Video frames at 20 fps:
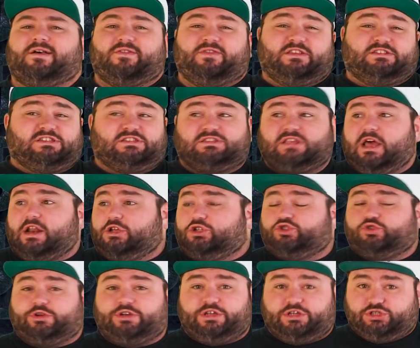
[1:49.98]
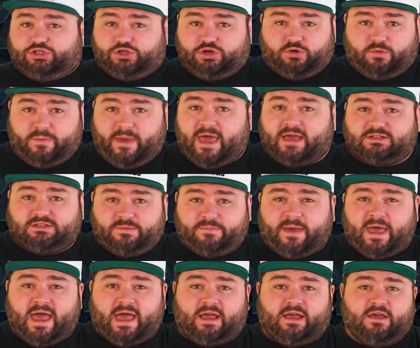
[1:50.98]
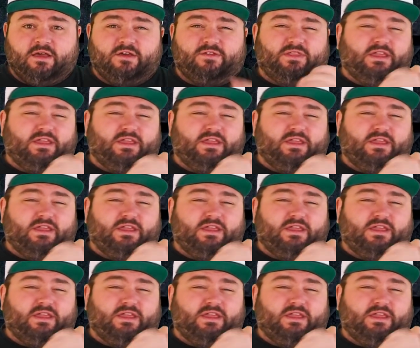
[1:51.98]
this is not a traditional back-to-back.